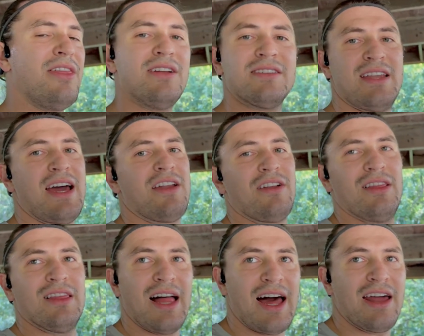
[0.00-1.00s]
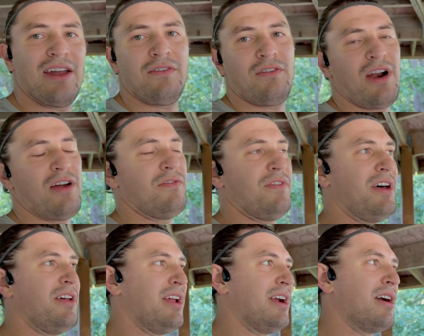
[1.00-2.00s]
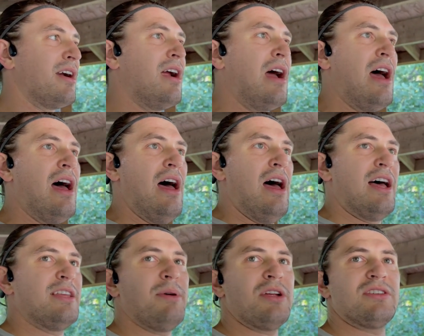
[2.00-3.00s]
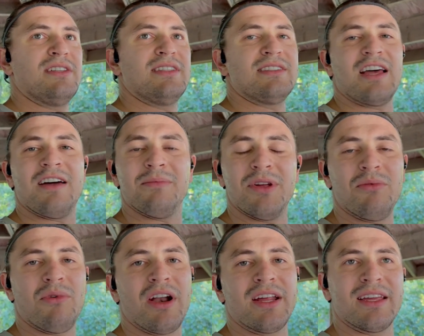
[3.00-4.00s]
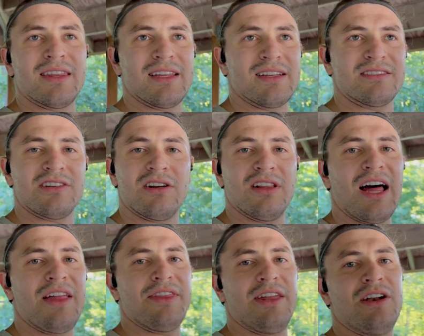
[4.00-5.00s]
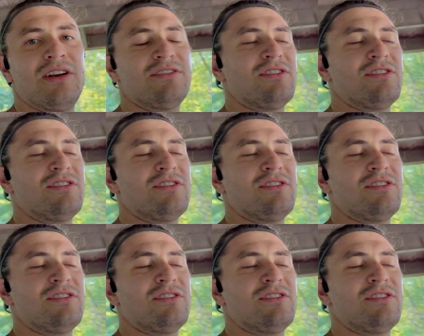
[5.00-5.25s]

There's not a lot of ground feel here especially since I've been running in things that are a lot thinner.